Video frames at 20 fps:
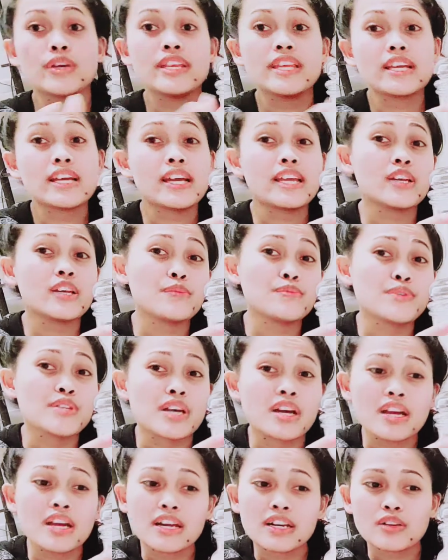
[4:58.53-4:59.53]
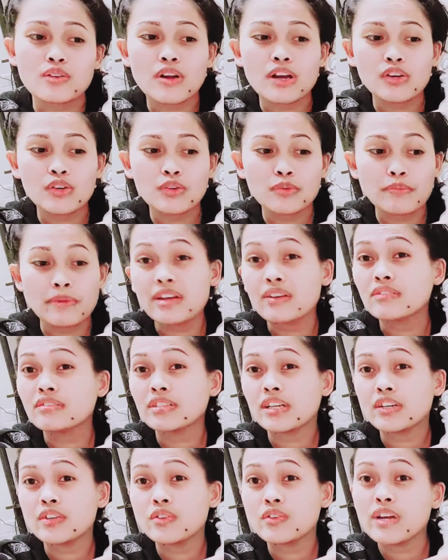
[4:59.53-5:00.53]
kind of jar, kung anong meron
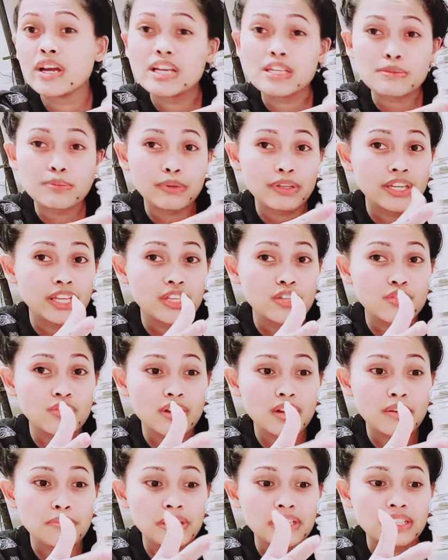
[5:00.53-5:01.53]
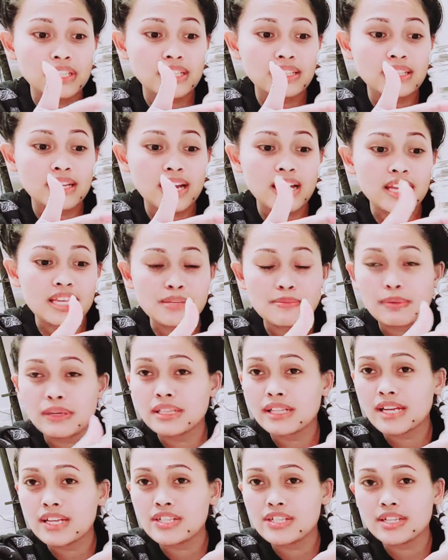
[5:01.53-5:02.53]
kayo guys, pwede nyong gamitin guys.
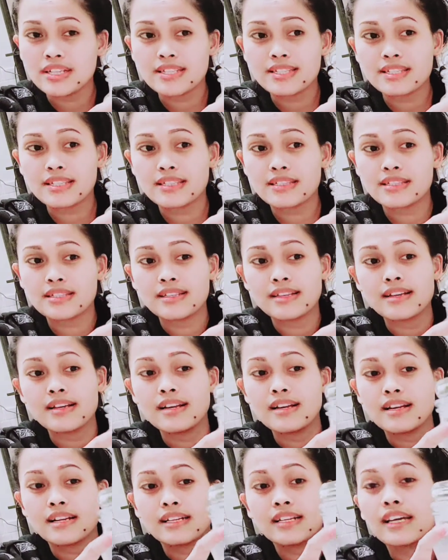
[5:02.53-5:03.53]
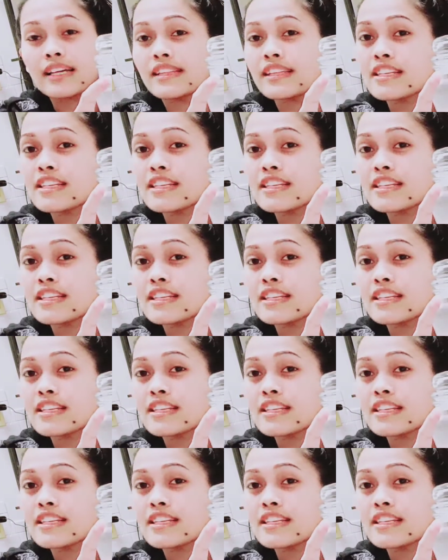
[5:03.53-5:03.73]
But I just got this